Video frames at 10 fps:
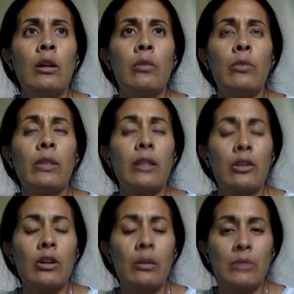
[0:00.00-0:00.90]
when the
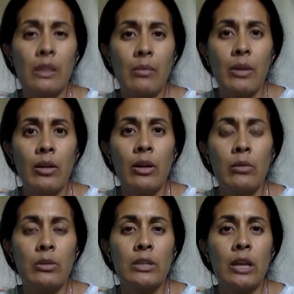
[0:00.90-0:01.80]
letter comes in the mail, it
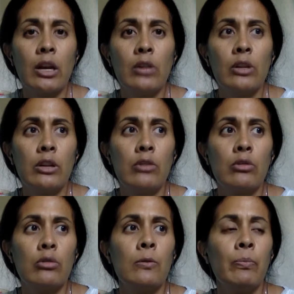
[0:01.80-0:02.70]
will tell
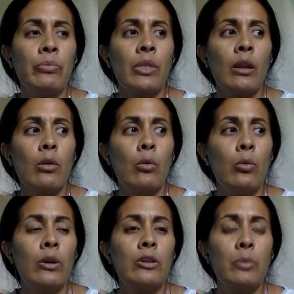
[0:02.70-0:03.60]
you
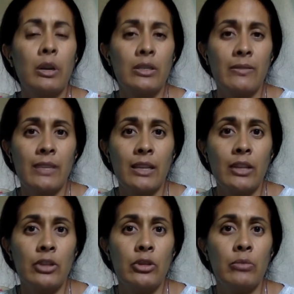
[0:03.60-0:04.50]
which parts of the
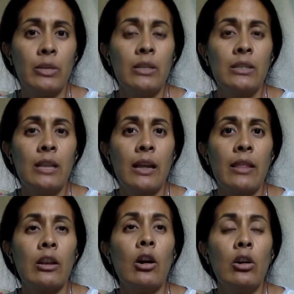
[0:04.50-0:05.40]
test you missed, and
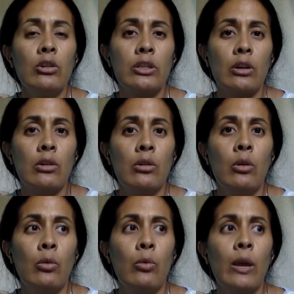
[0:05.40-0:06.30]
then also
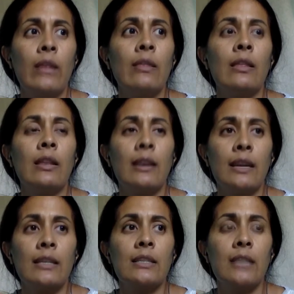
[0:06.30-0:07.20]
when the
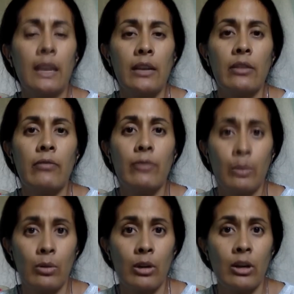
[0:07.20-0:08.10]
next date
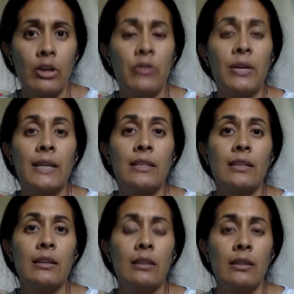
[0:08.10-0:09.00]
for your next
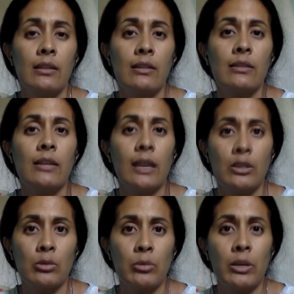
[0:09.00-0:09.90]

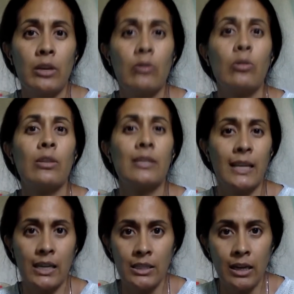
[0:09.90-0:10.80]
test will be, or the
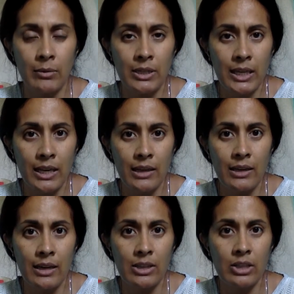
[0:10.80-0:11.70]
second time to take the
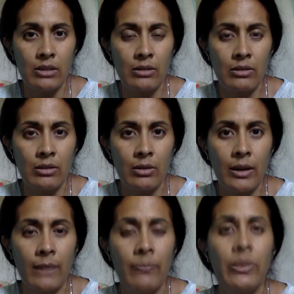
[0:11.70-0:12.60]
test. Okay.